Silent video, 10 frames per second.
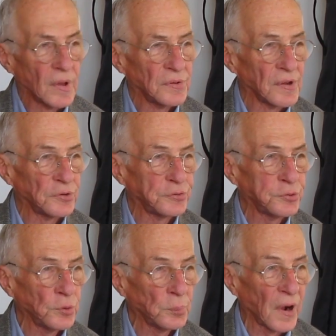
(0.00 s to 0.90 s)
there's
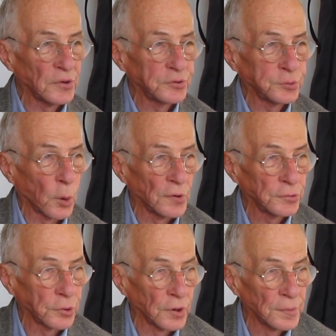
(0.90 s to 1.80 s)
too much
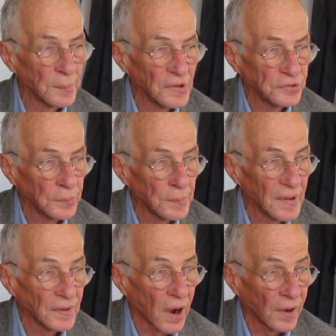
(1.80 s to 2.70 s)

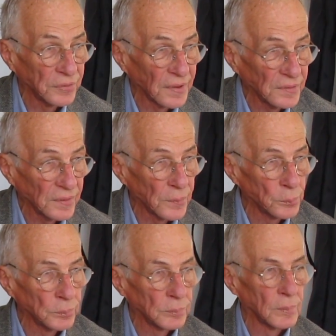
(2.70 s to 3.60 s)
short-termism in our thinking,
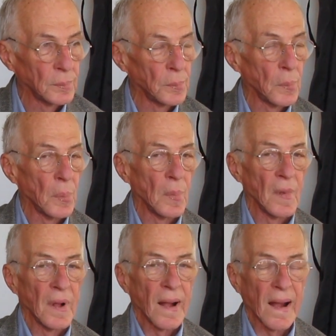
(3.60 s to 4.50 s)

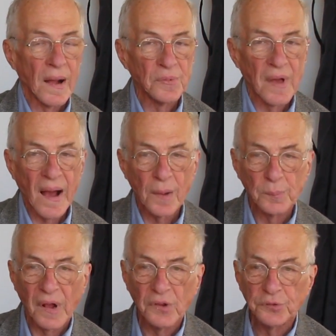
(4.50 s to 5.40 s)
and that
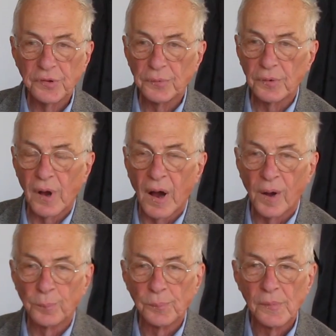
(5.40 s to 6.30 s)
makes it
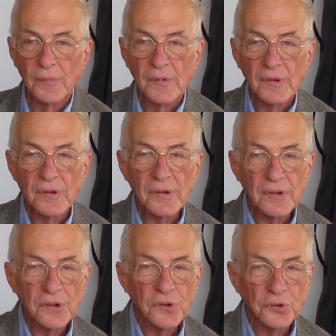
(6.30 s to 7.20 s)

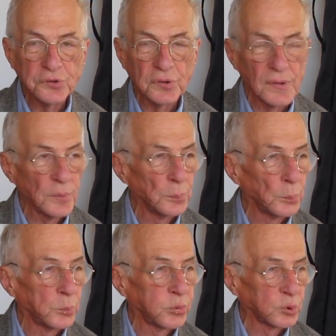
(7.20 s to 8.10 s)
easily
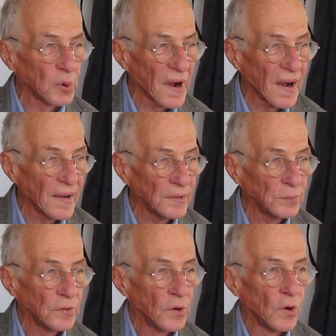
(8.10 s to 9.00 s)

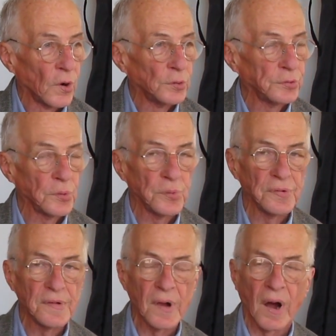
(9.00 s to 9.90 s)
prey to
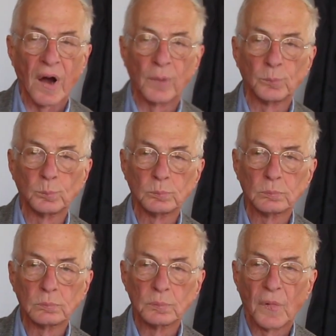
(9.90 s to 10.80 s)
the
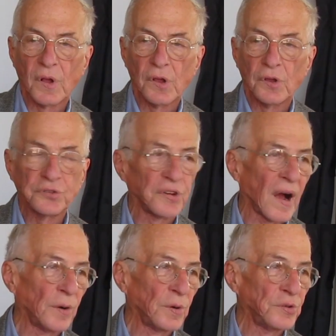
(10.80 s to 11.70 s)

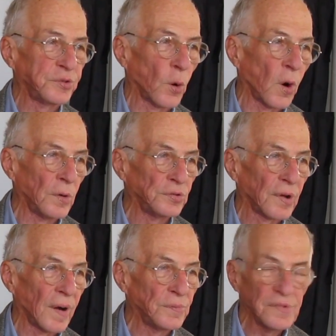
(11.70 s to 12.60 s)
siren songs
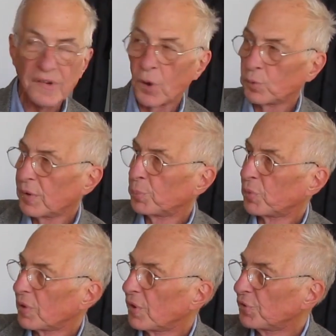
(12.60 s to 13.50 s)
of
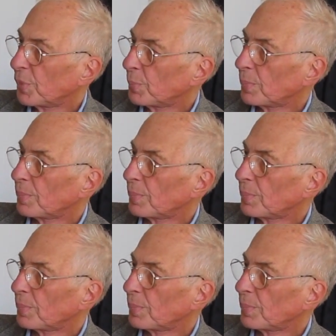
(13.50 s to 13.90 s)
neoliberalism.